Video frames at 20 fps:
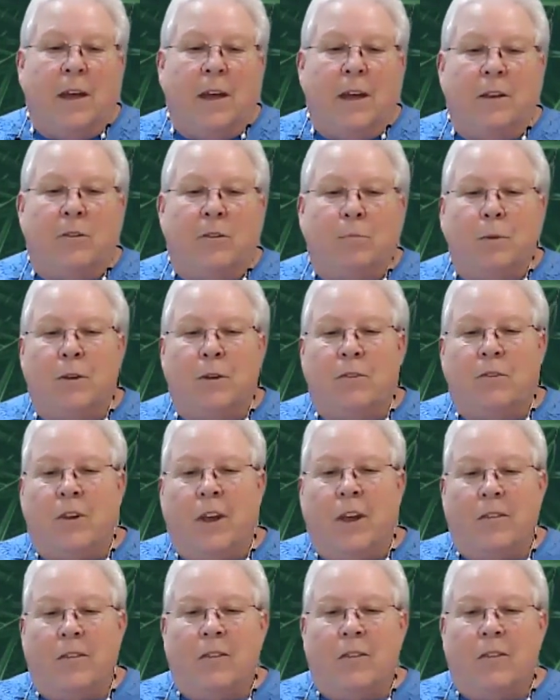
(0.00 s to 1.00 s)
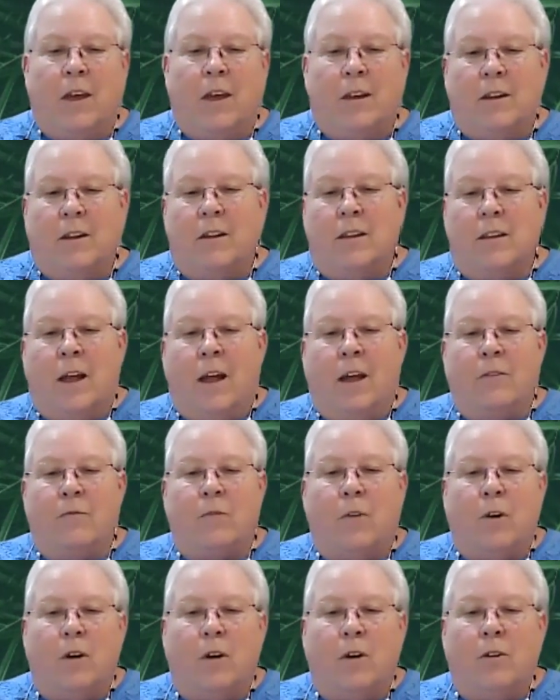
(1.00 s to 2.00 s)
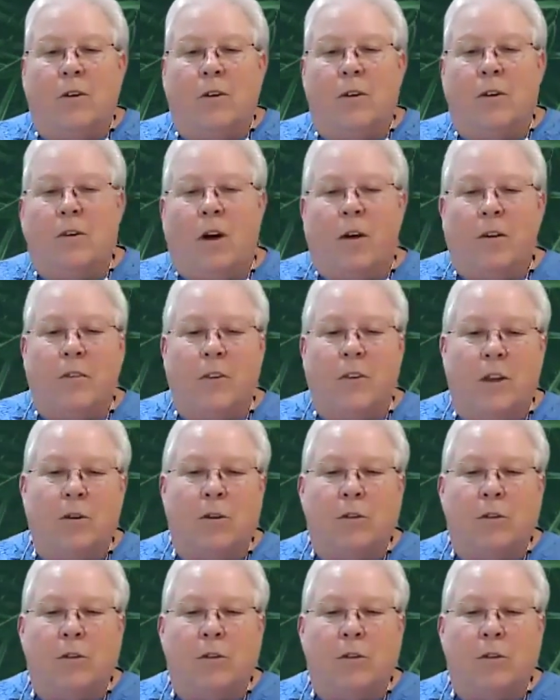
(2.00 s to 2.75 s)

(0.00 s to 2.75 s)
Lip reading: It's been said that life on the